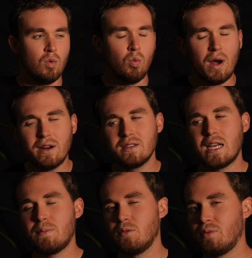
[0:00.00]
Where does
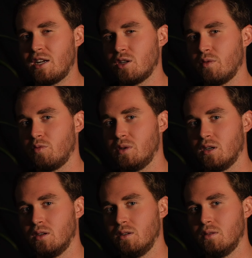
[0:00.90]
Apple branch out from here?
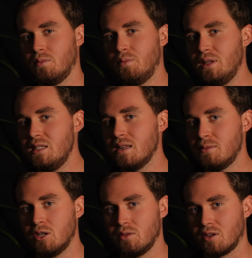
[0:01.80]
Please let
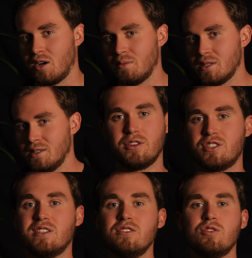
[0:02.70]
me know in the comments. There's
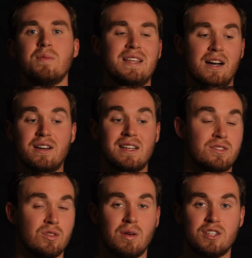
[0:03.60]
still so many
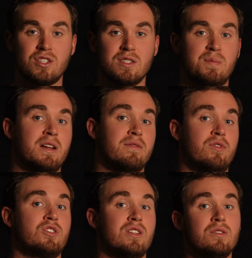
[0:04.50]
unanswered questions, but
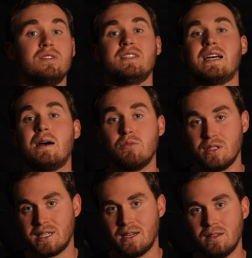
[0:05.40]
unfortunately only time will
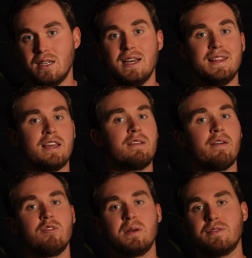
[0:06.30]
tell. Thank you
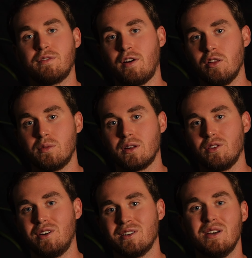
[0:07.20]
everybody for following
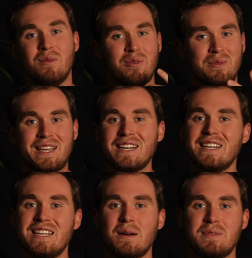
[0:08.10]
along. When we get
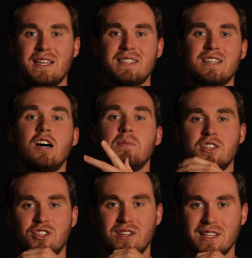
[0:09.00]
any updates, I'll make
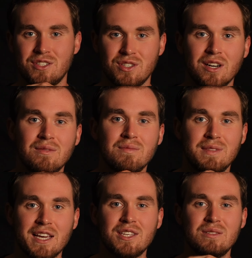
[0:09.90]
sure to let you know.
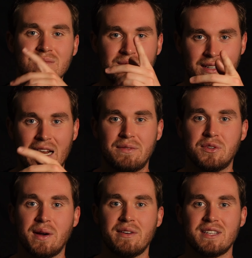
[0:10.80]
Thank you, and have a
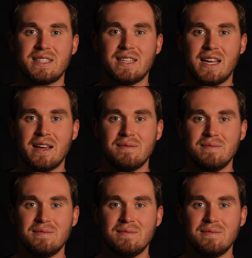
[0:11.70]
great rest of the day.